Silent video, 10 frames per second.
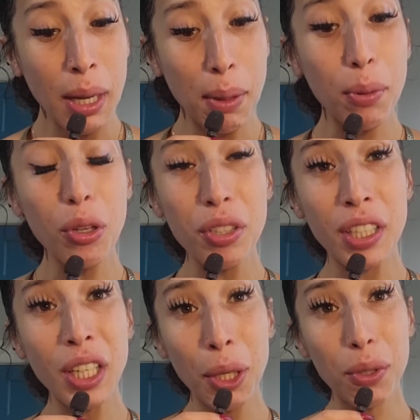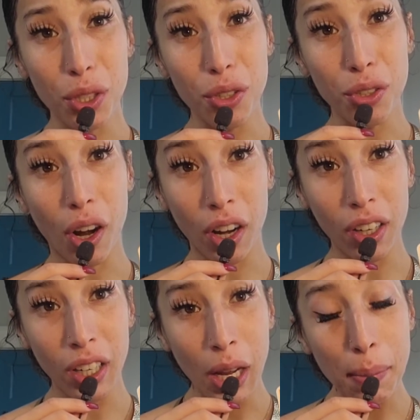People are seeing you as a
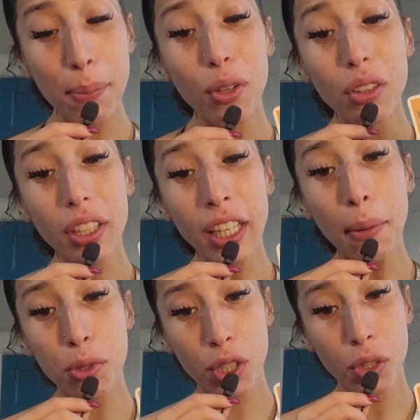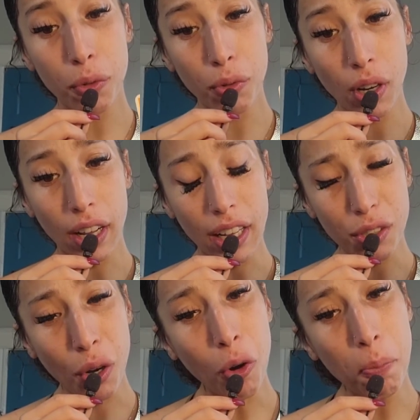star. People are looking up to you
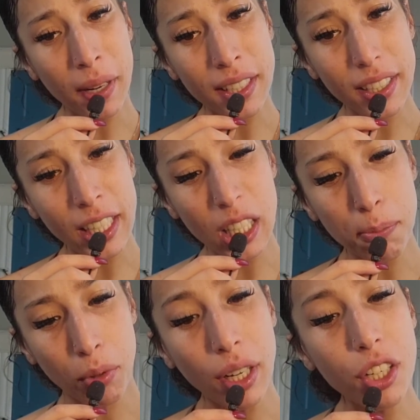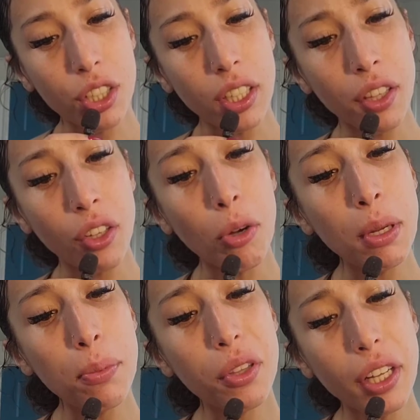as hope and as inspiration. And there are
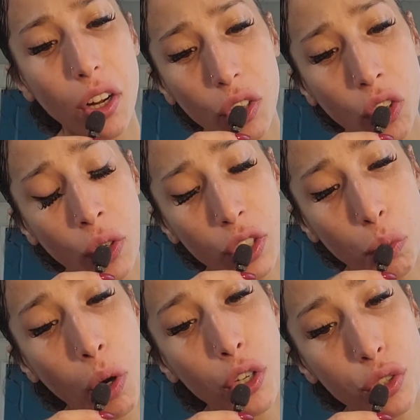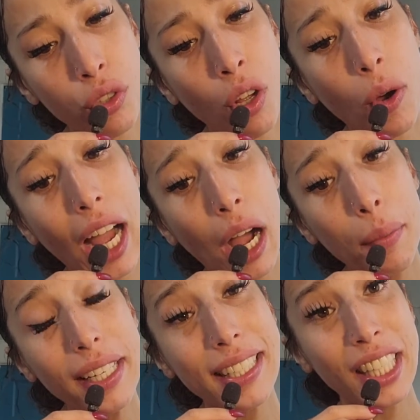people that are going to want to know
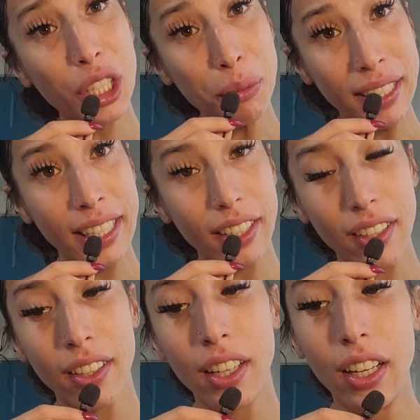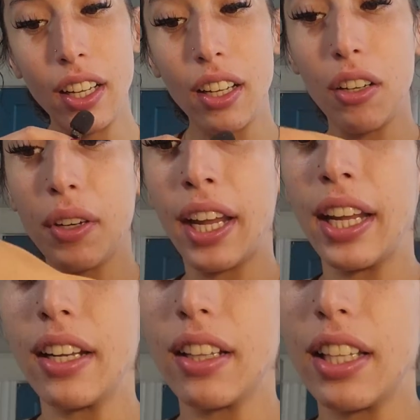how it is that you did it.
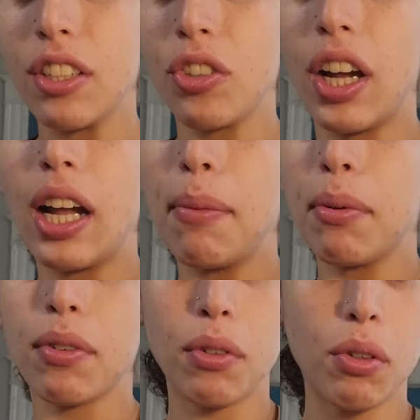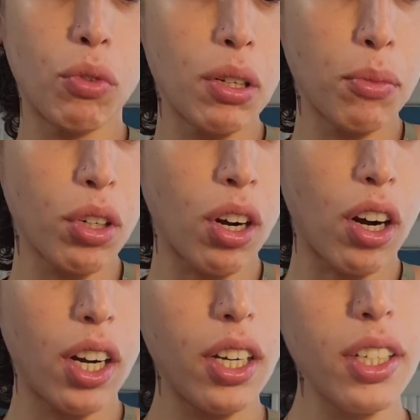Okay, let's grab one more
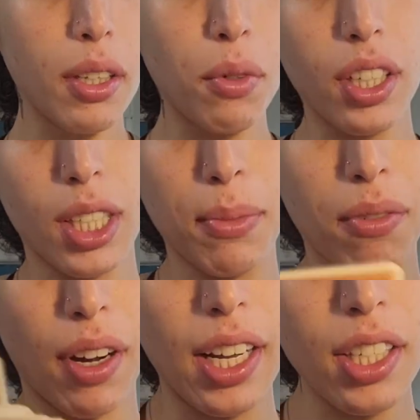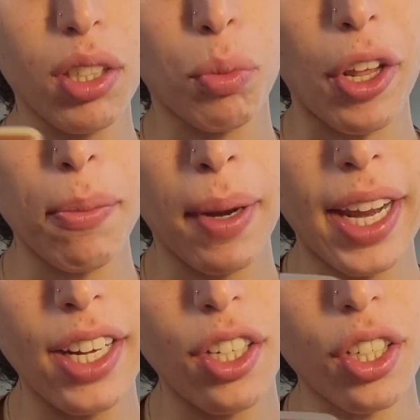card and then we'll get some advice. Why the
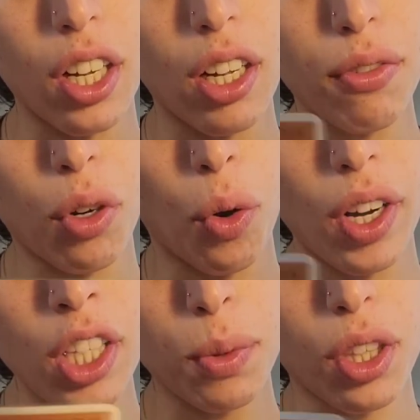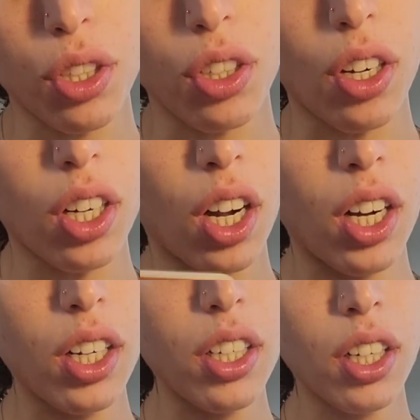Page of Coins with the Star
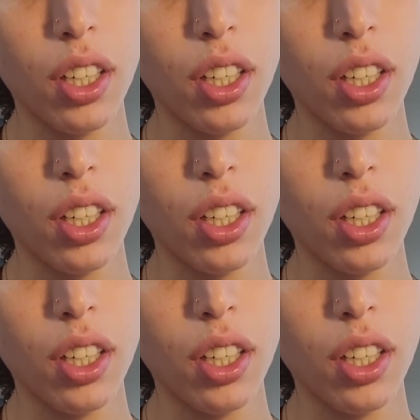card?